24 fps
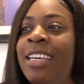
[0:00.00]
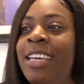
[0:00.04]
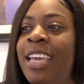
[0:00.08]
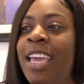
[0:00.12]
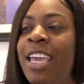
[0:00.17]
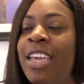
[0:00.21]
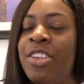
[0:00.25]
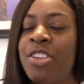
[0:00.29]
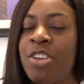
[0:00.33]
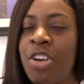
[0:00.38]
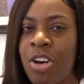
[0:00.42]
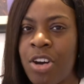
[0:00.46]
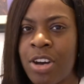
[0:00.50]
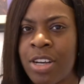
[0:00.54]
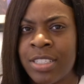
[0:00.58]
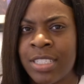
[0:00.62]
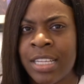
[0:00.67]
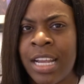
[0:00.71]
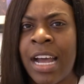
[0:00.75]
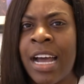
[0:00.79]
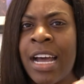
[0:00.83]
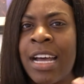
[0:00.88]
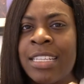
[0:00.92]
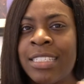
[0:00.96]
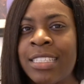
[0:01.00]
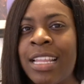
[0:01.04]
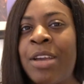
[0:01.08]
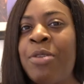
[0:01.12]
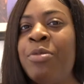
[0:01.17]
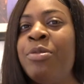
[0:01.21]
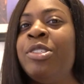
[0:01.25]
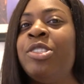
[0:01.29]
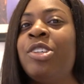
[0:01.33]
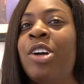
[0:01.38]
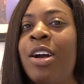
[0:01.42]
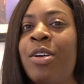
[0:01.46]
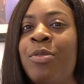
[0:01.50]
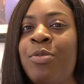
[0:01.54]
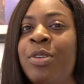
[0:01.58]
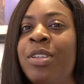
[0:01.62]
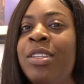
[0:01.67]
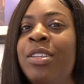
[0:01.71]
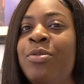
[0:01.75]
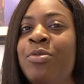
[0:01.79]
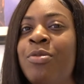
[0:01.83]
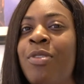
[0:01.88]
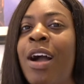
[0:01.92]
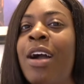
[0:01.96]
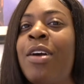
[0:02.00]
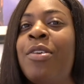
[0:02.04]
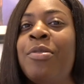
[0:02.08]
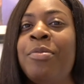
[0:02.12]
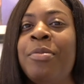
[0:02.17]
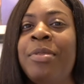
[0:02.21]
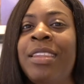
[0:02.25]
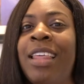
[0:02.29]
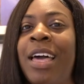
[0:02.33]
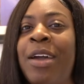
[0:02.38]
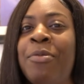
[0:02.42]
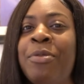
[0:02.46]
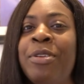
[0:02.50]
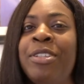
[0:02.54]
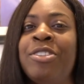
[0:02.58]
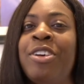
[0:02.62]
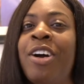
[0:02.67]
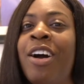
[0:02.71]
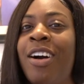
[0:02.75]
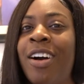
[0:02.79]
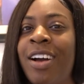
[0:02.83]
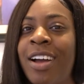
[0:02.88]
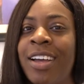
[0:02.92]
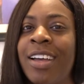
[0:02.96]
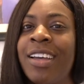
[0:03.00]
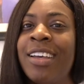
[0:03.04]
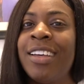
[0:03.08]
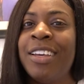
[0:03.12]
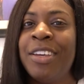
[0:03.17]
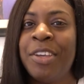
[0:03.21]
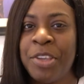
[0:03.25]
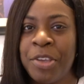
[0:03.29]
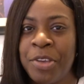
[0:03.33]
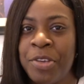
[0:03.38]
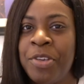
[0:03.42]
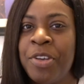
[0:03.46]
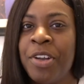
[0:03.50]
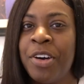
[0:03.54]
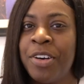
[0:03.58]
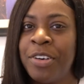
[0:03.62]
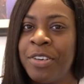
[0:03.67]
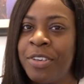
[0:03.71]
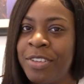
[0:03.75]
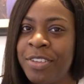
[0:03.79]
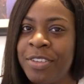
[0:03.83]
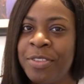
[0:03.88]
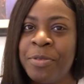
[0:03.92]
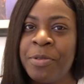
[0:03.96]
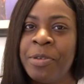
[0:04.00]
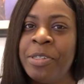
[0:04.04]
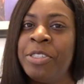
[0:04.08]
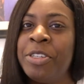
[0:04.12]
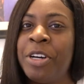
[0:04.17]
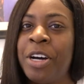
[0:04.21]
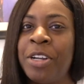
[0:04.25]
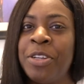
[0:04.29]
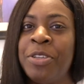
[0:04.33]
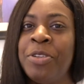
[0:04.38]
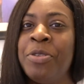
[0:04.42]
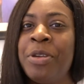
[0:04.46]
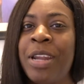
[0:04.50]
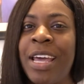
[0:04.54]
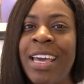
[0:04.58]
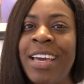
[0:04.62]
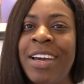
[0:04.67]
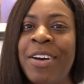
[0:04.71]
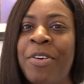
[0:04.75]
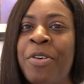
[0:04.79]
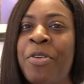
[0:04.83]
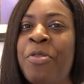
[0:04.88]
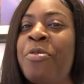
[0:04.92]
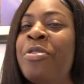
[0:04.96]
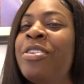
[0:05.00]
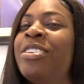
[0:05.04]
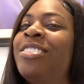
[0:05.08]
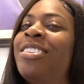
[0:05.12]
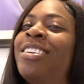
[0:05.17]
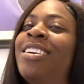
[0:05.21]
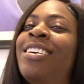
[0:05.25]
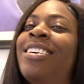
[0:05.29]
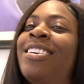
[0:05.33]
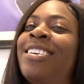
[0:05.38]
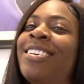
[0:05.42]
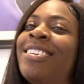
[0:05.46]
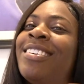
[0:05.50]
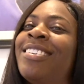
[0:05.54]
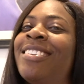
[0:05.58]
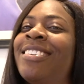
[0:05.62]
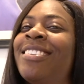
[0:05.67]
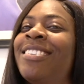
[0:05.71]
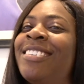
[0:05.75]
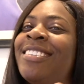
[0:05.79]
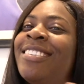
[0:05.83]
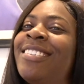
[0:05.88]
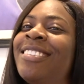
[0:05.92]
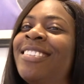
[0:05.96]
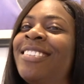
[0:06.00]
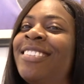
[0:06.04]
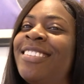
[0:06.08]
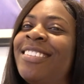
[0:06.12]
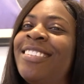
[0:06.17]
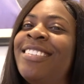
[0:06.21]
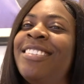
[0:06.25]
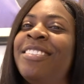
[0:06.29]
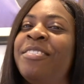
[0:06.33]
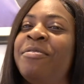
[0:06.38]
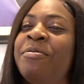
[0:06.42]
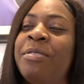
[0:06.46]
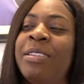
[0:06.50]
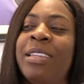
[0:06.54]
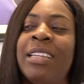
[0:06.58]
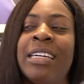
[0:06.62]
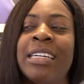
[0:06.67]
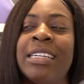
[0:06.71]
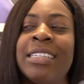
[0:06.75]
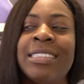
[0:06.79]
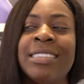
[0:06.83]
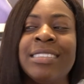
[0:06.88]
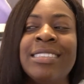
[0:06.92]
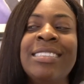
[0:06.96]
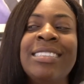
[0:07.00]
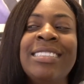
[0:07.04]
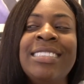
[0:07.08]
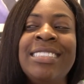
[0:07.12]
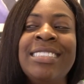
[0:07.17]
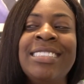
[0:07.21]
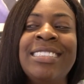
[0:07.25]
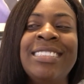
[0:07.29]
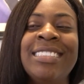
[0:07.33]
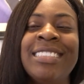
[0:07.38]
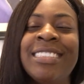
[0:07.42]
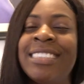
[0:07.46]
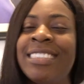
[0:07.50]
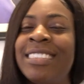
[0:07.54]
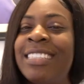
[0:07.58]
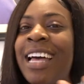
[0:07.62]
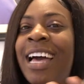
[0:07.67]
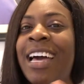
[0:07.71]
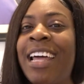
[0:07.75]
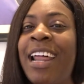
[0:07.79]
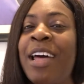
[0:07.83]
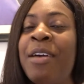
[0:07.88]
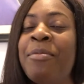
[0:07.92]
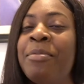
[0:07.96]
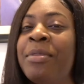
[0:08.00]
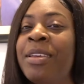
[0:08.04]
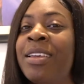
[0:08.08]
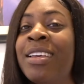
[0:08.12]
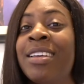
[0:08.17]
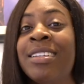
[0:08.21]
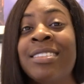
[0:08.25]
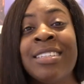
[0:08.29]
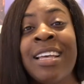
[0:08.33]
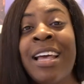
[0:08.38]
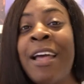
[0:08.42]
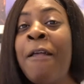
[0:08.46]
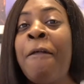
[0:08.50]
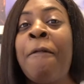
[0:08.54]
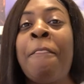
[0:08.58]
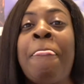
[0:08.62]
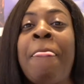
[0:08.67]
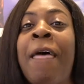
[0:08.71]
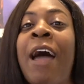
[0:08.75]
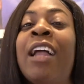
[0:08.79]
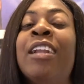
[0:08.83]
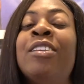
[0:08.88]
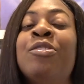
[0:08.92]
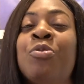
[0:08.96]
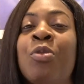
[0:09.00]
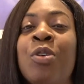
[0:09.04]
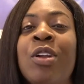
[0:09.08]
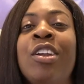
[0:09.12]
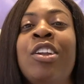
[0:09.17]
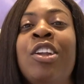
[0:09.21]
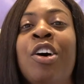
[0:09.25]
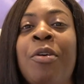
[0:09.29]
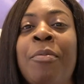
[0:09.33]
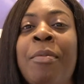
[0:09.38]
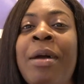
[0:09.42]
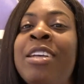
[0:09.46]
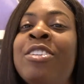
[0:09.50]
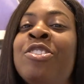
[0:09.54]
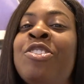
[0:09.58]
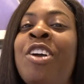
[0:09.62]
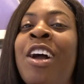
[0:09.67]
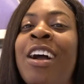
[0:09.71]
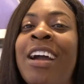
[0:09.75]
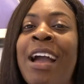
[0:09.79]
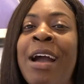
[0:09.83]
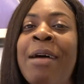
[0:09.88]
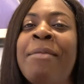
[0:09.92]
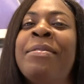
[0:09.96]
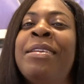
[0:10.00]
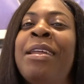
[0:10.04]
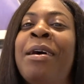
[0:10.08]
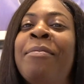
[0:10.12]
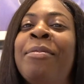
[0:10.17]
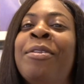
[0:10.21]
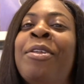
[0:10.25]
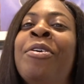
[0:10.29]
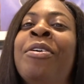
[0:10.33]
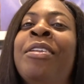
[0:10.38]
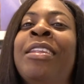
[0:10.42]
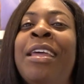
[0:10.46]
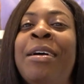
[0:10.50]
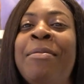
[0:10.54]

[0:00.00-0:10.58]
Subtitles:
in y'all's eyes? Like, would y'all really rock with me? Like, would y'all, you know, would y'all do that or would y'all be like side eye me? Because I just want to know. Make sure y'all comment down below and